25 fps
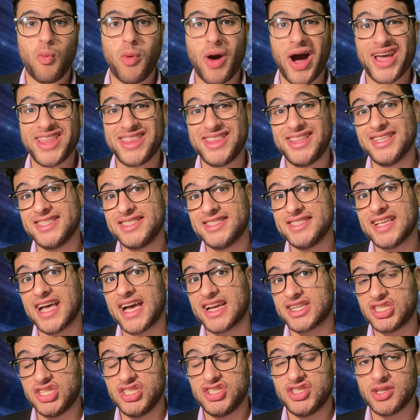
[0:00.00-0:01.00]
why this is
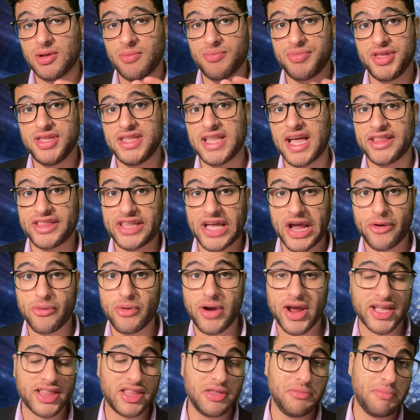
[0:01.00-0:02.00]
actually something that
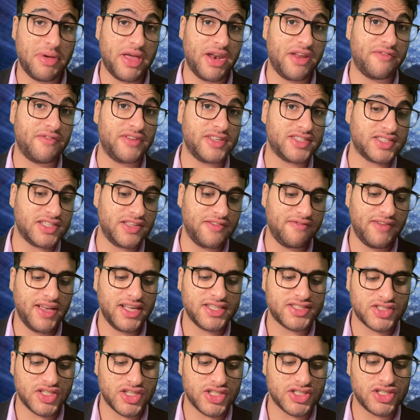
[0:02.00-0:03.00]
directly benefits the
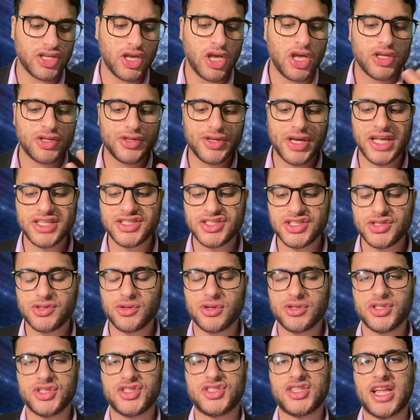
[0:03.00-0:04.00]
investors, you guys need to
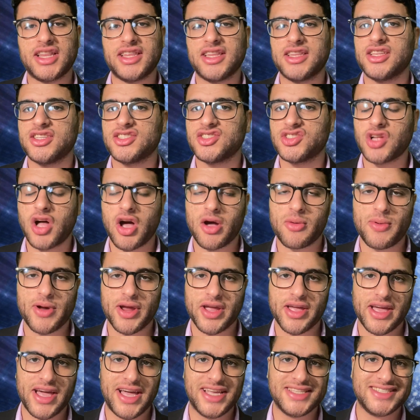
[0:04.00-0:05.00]
understand that the stock
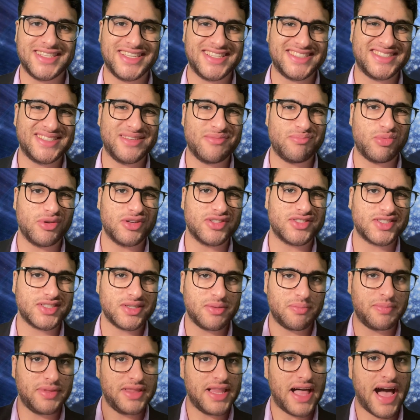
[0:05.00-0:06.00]
market, guys, is simple
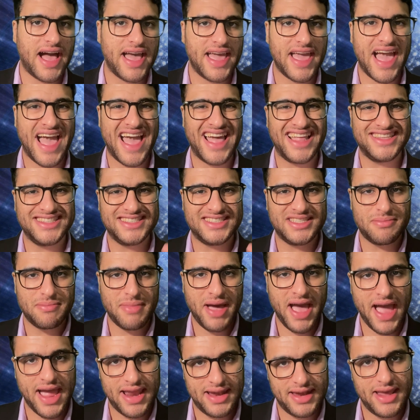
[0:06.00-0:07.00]
supply and
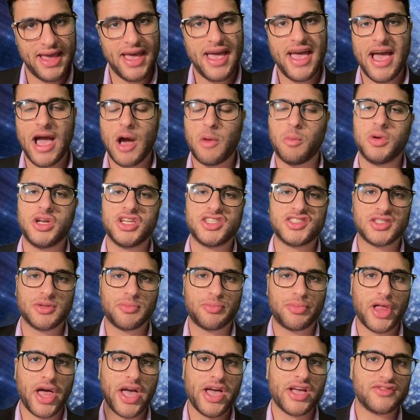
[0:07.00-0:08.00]
demand. And when the
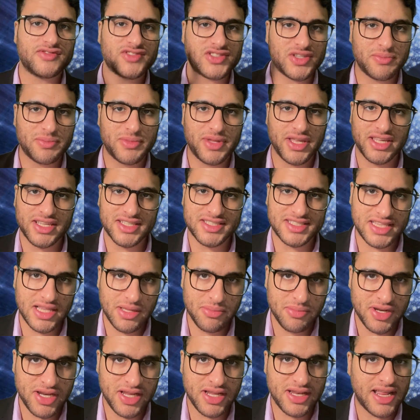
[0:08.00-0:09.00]
supply of something is
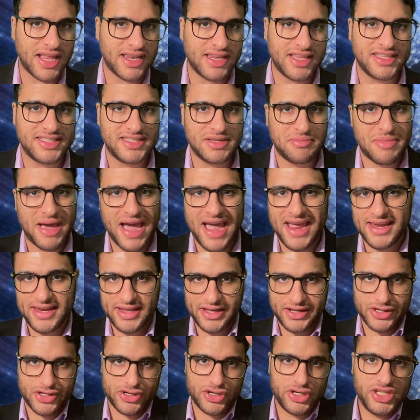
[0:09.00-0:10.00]
limited and the demand
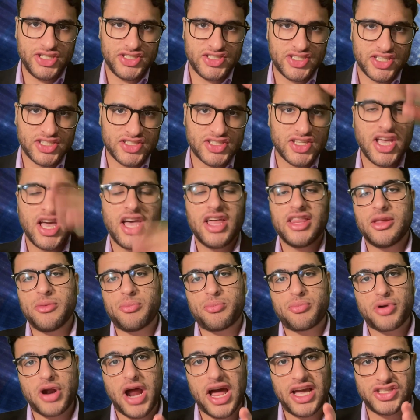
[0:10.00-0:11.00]
increases, the
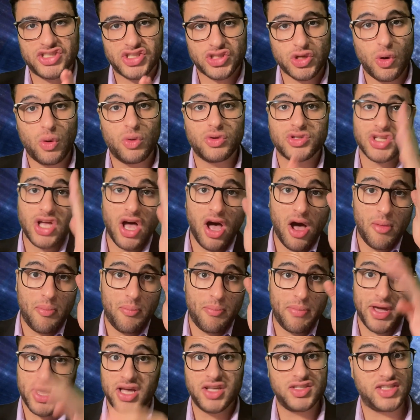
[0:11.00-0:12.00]
price goes
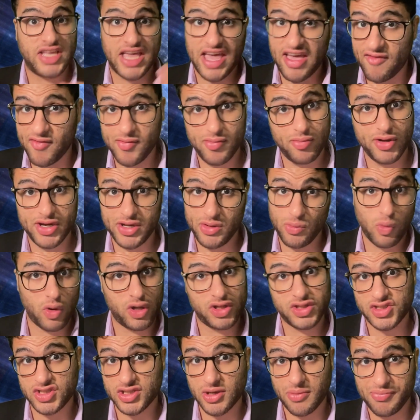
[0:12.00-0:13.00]
up because everybody
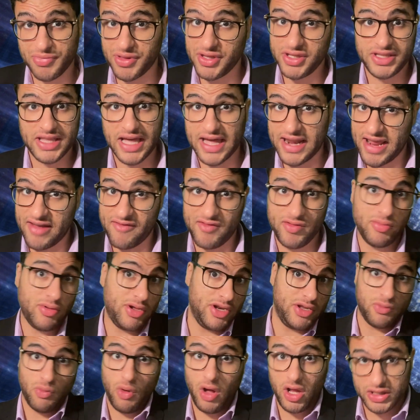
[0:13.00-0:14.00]
wants something that
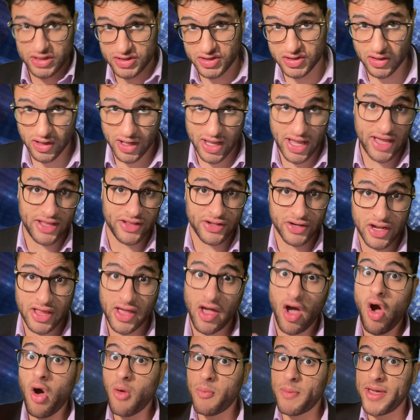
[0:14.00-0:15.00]
everybody wants, okay? And they're
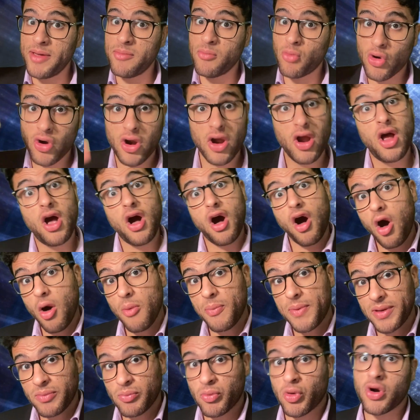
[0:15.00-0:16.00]
like, I'll pay more, I'll
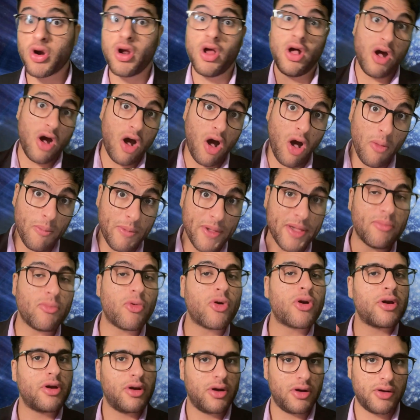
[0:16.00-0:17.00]
pay more, I'll pay
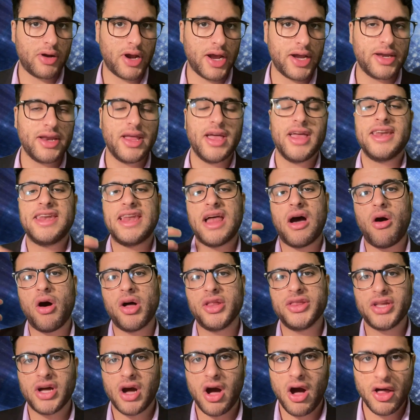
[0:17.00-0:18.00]
more, right? Now,
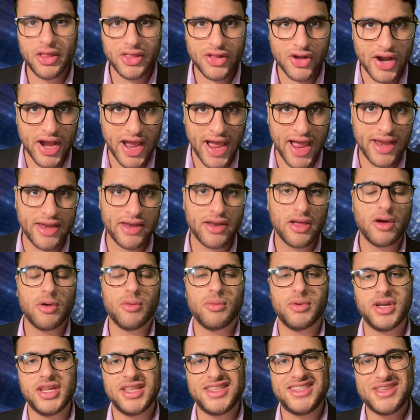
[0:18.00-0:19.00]
on the other hand,
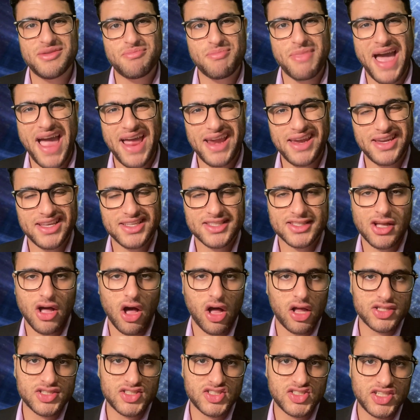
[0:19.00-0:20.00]
when the demand is
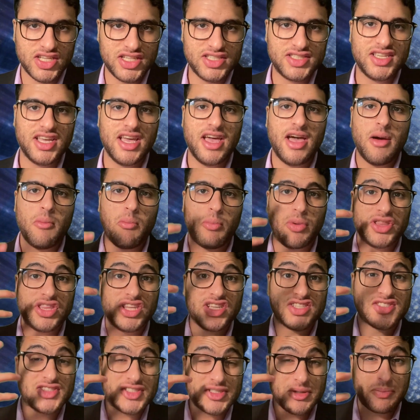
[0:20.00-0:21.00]
constant, but
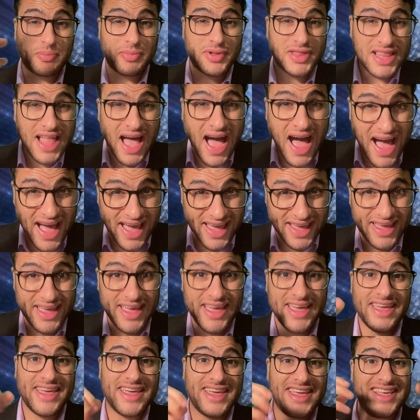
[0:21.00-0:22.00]
the supply
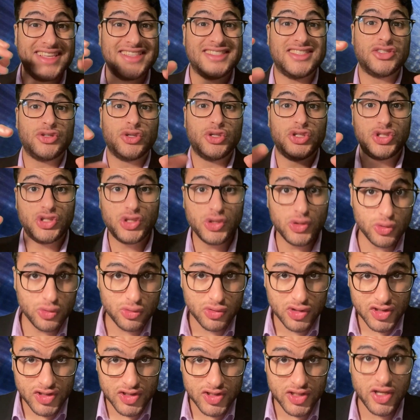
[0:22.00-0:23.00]
is
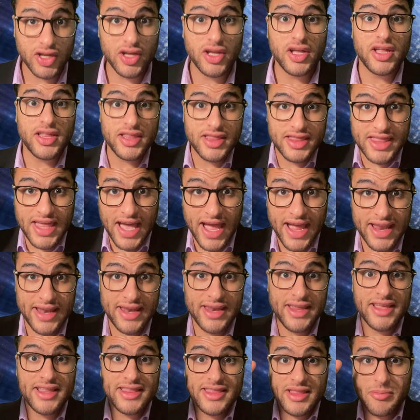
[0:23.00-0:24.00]
reduced,
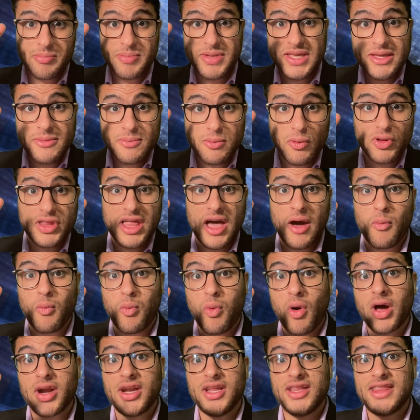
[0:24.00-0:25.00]
then the people that
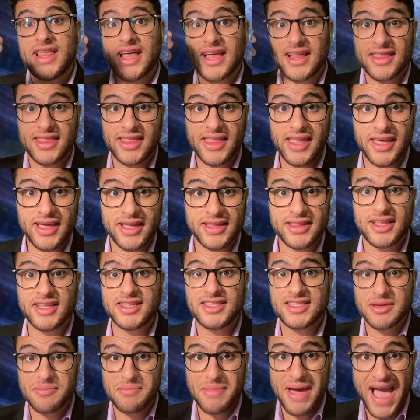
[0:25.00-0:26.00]
wanted that thing, the
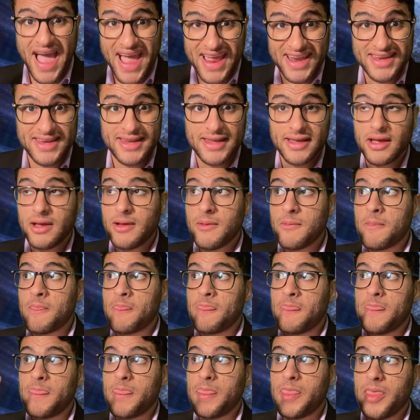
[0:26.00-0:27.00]
demand
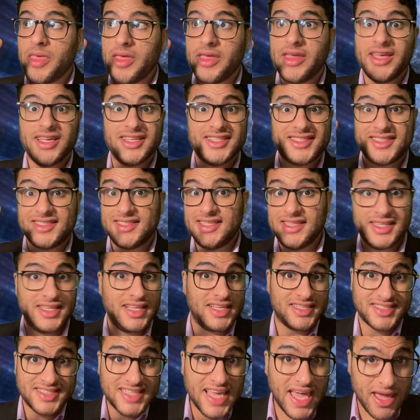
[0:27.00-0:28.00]
is
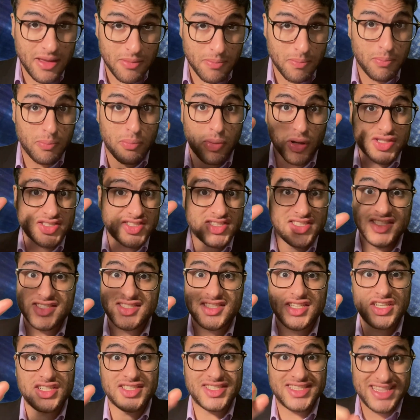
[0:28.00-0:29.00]
the same. But since
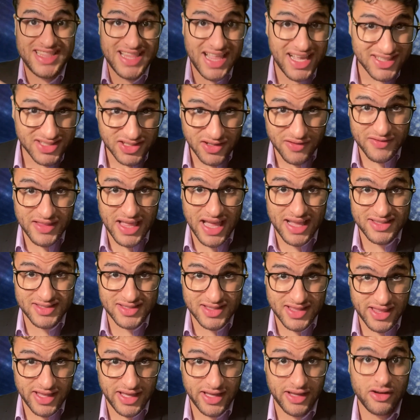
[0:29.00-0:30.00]
there's less of that
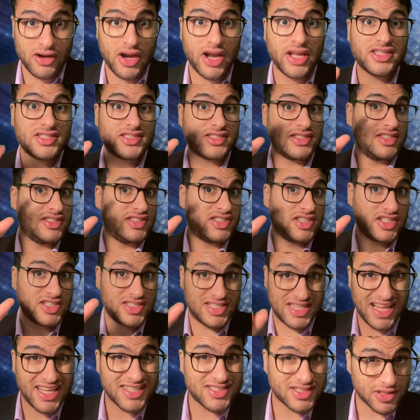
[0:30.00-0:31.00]
thing, right? Since
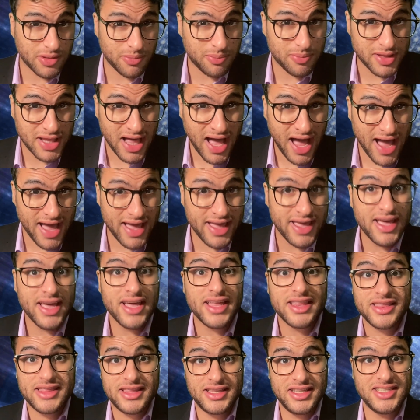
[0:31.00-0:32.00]
there's less supply,
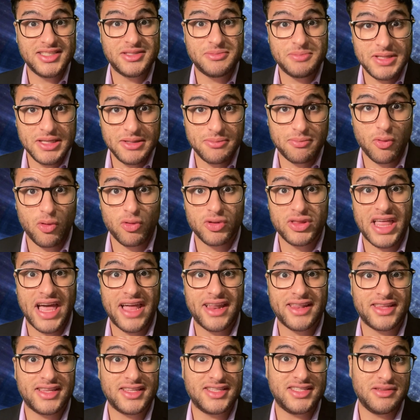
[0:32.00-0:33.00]
these people
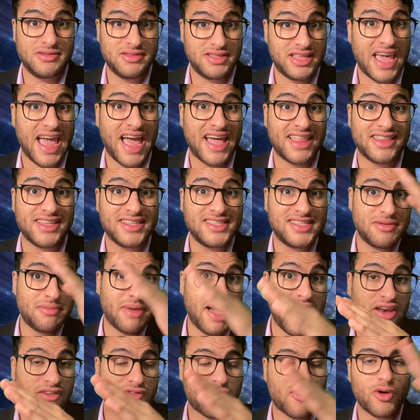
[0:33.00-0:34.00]
that they had the
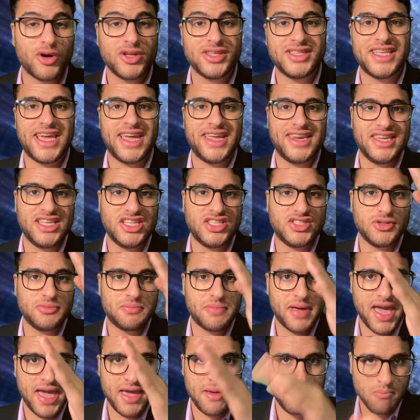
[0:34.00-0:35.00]
demand for, they need to
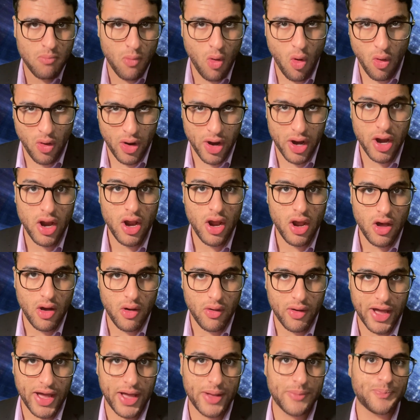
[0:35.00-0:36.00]
pay more,
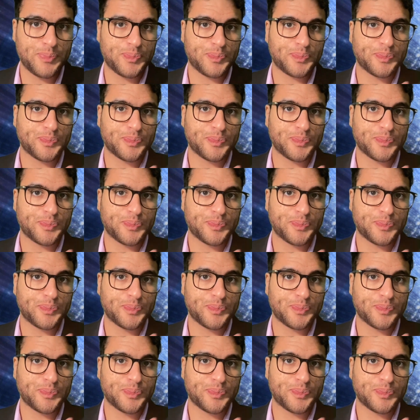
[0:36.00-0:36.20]
okay?